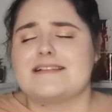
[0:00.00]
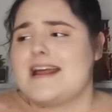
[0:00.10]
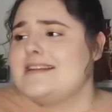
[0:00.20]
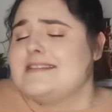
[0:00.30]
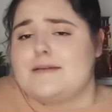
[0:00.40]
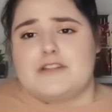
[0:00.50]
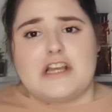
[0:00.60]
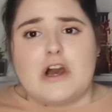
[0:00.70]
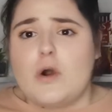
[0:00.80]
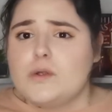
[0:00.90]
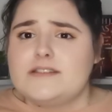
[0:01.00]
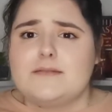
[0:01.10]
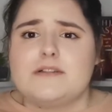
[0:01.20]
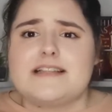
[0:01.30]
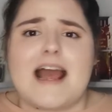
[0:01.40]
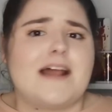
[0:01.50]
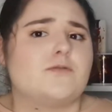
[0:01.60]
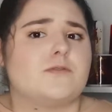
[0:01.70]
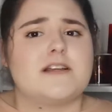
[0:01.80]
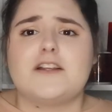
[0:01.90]
and anytime she holds someone's
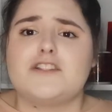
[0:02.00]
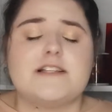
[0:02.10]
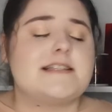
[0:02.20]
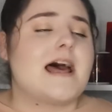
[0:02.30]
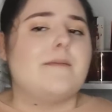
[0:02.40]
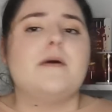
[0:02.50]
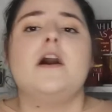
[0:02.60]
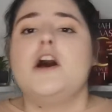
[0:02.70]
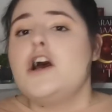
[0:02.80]
hand or touches them,